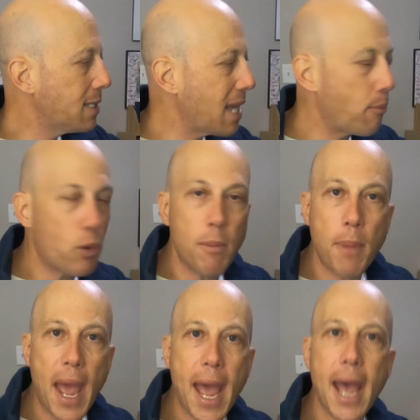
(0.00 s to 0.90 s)
a separate
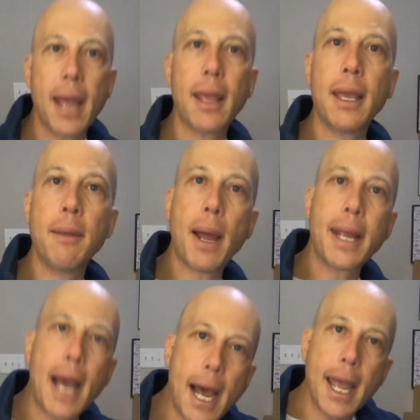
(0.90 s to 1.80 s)
bag in my
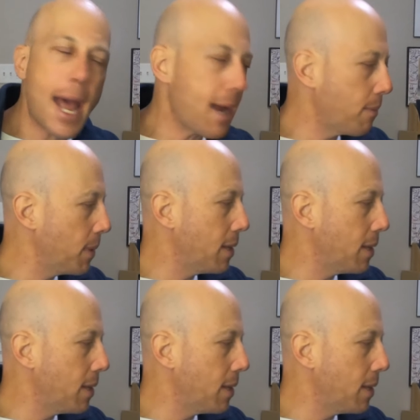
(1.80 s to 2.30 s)
kayak,